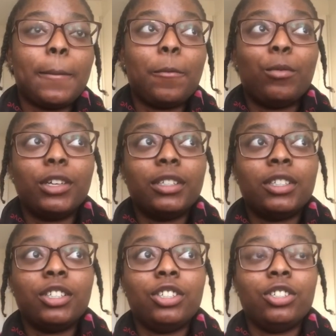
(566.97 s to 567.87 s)

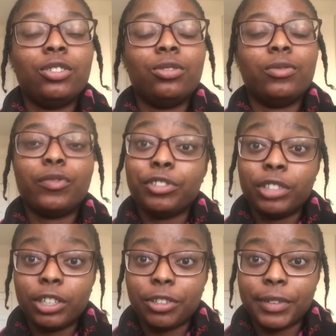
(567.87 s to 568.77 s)
once you
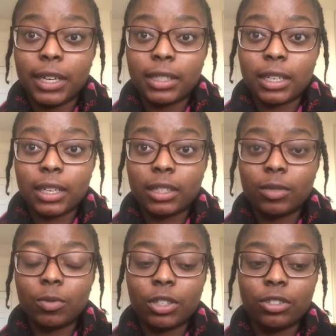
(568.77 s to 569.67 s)
figure out your reading taste,
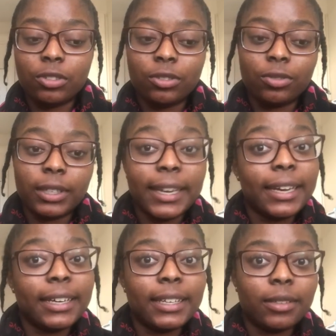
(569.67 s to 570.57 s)
what you like,